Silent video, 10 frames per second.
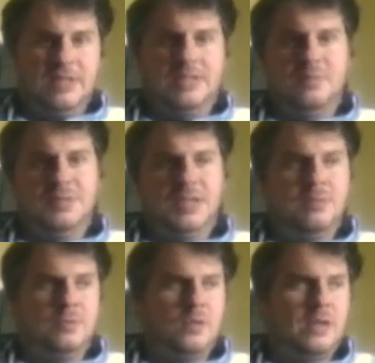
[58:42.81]
Like
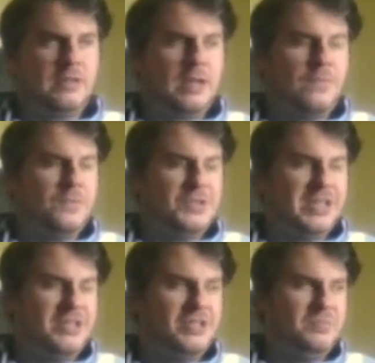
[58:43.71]
sometimes we'll have a
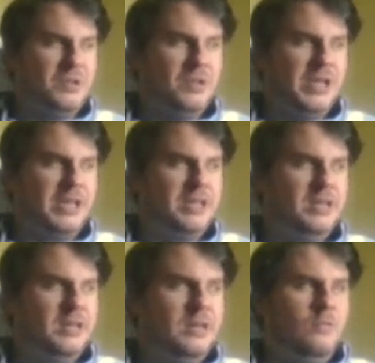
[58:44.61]
conversation, but like